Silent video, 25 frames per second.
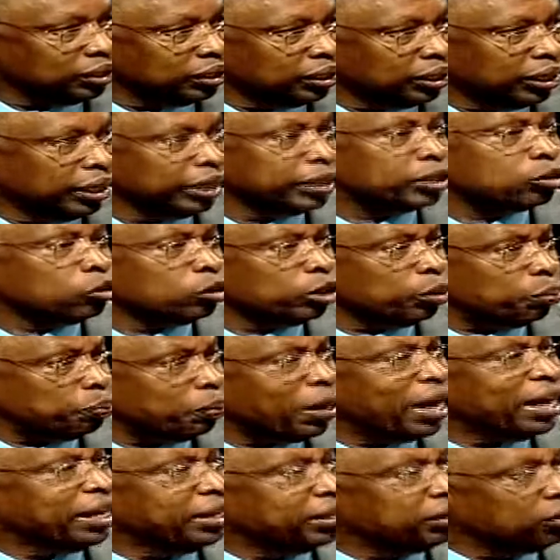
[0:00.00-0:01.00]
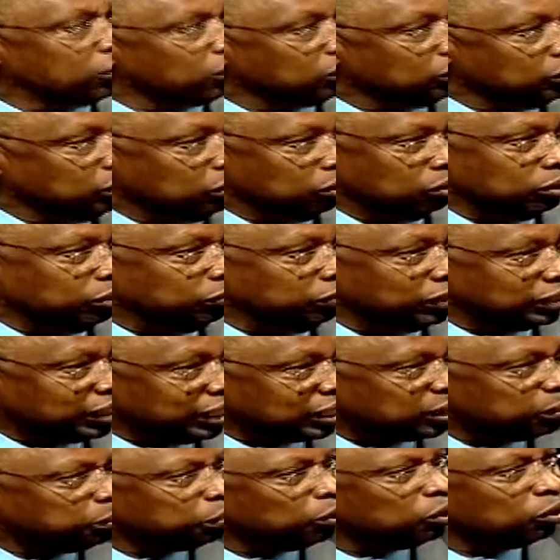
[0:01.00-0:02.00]
It will depend on, if it's a
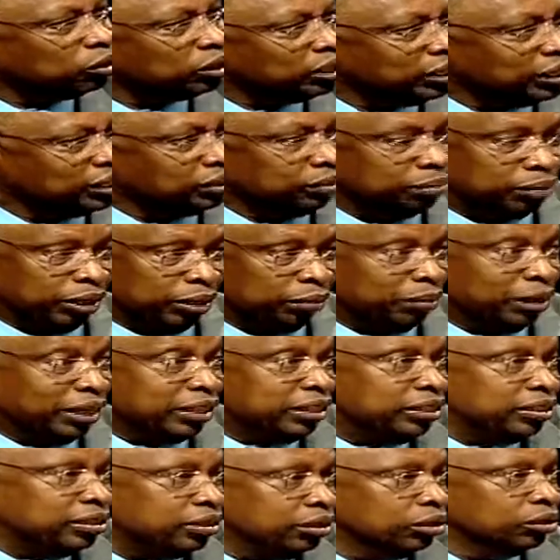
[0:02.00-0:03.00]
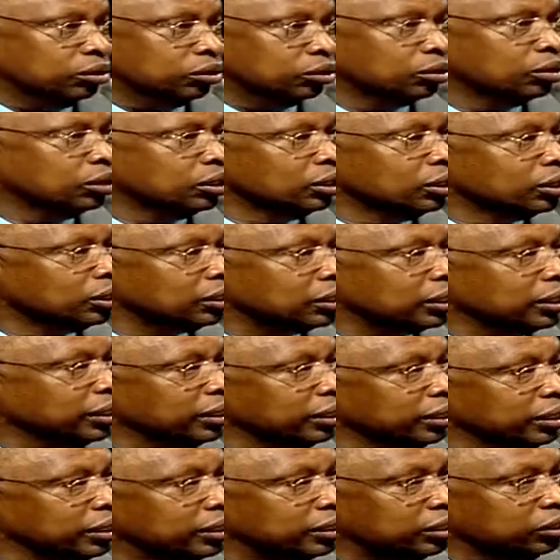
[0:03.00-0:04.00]
small deal, they might,
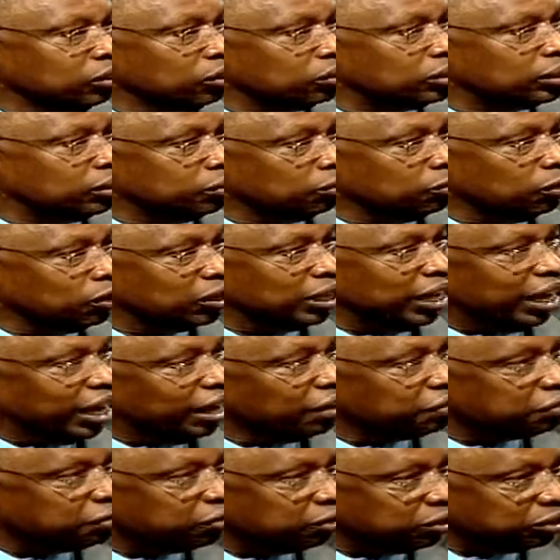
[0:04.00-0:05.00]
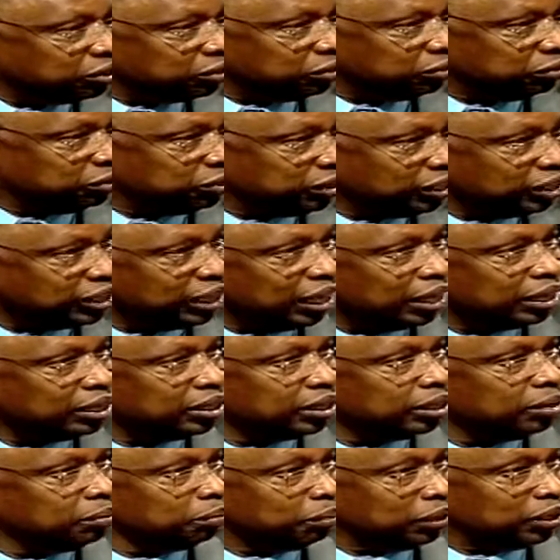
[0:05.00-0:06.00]
say it's not worth the effort of doing that.
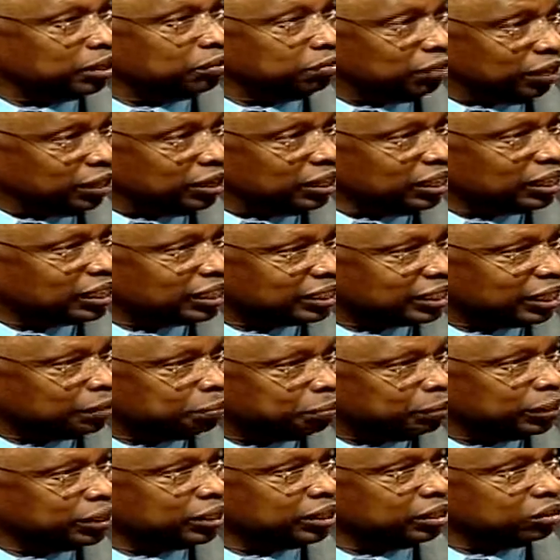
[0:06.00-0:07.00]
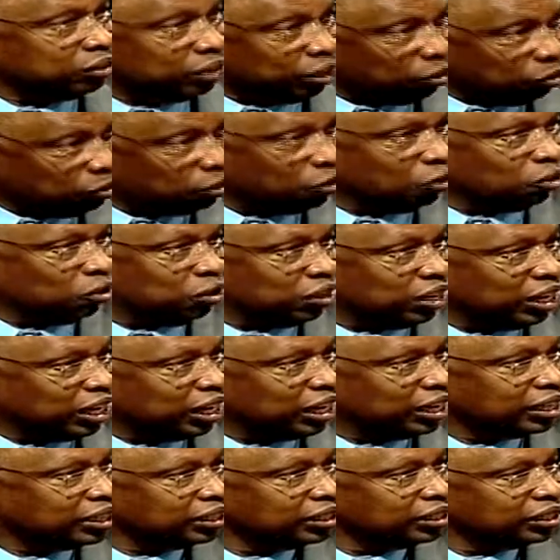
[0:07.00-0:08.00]
But if they think it's a big deal, they'll go
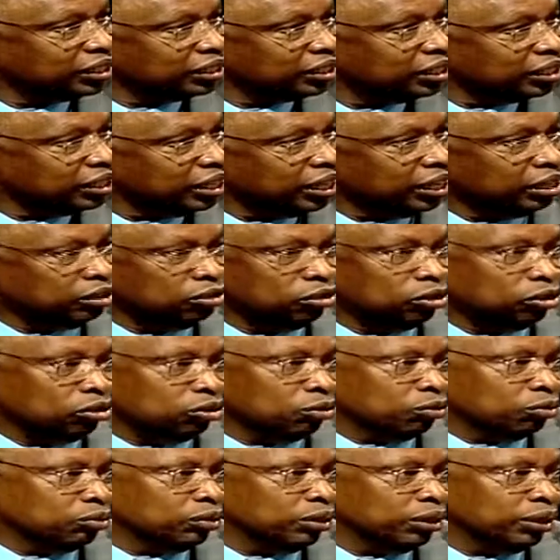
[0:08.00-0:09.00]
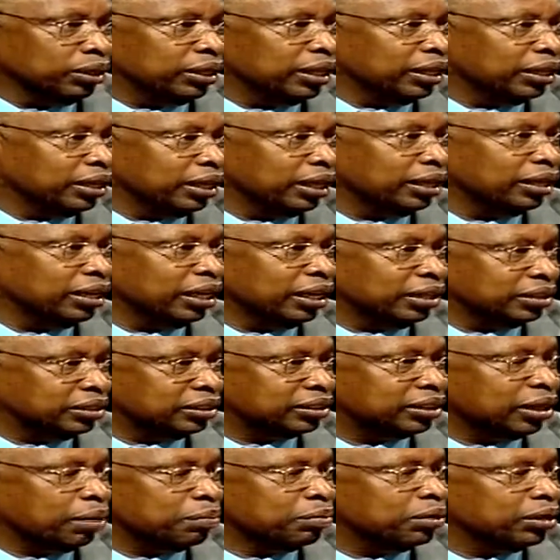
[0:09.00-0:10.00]
there. And, that's
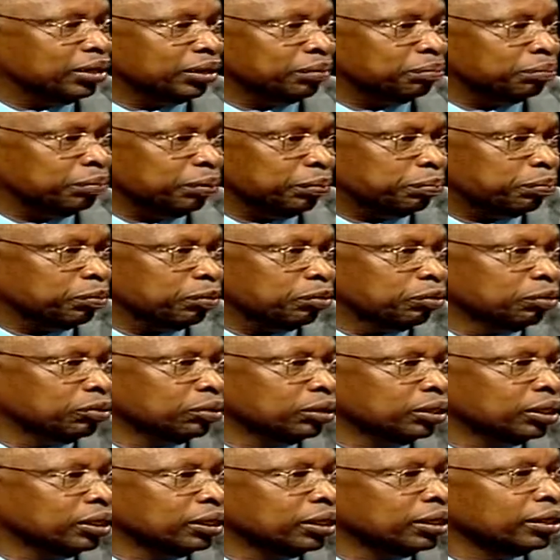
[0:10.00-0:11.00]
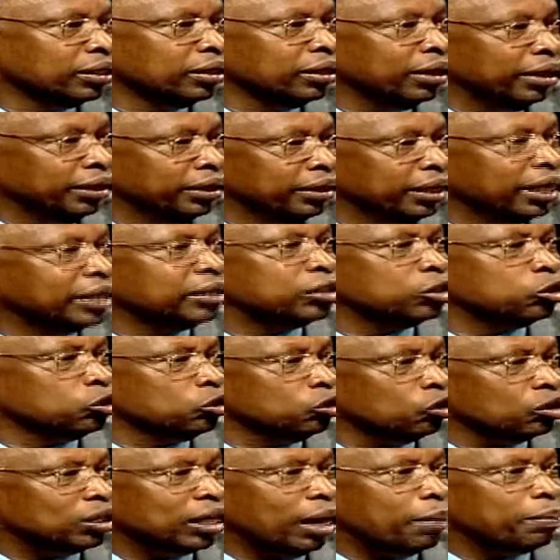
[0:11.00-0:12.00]
something people, and that should
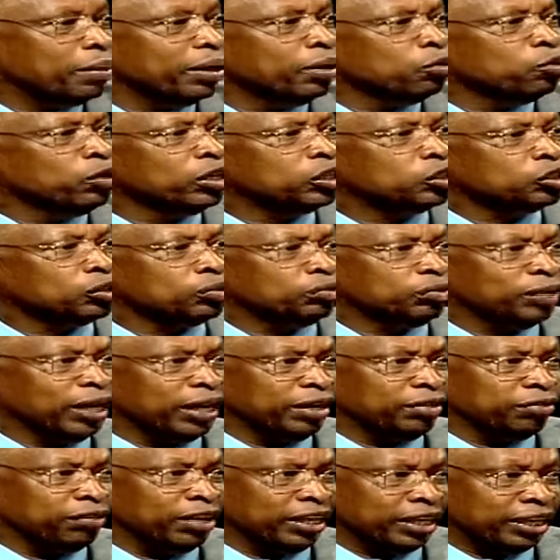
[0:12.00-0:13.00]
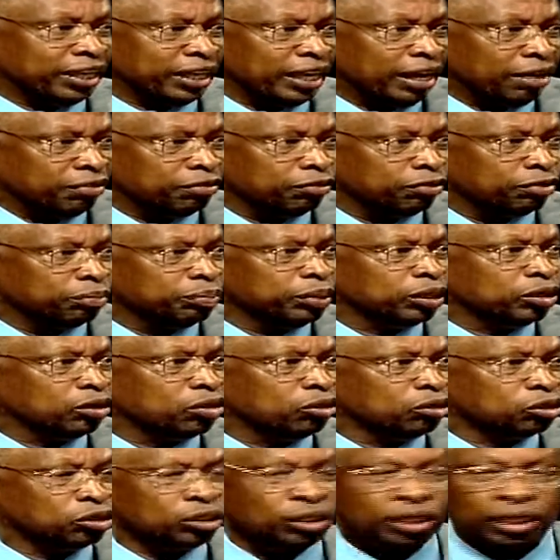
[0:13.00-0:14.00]
not happen. We should be very, very careful,
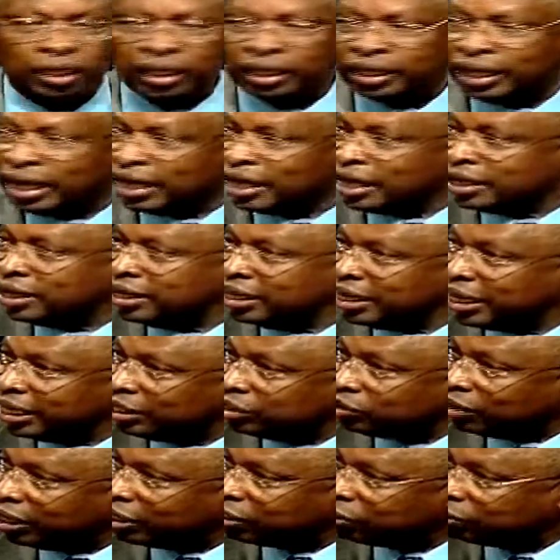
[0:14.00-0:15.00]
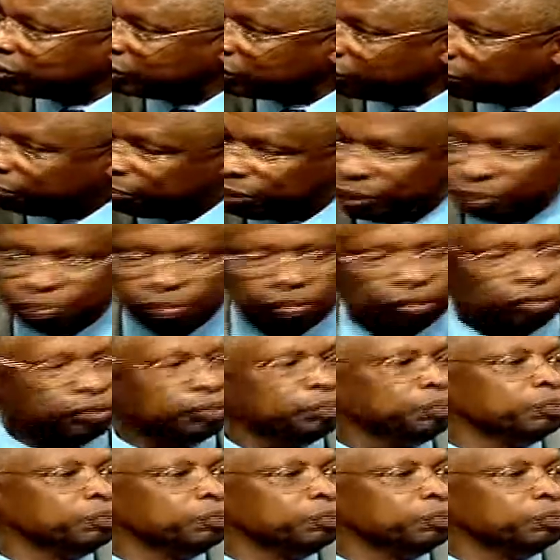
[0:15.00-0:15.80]
because the other thing I try to tell people,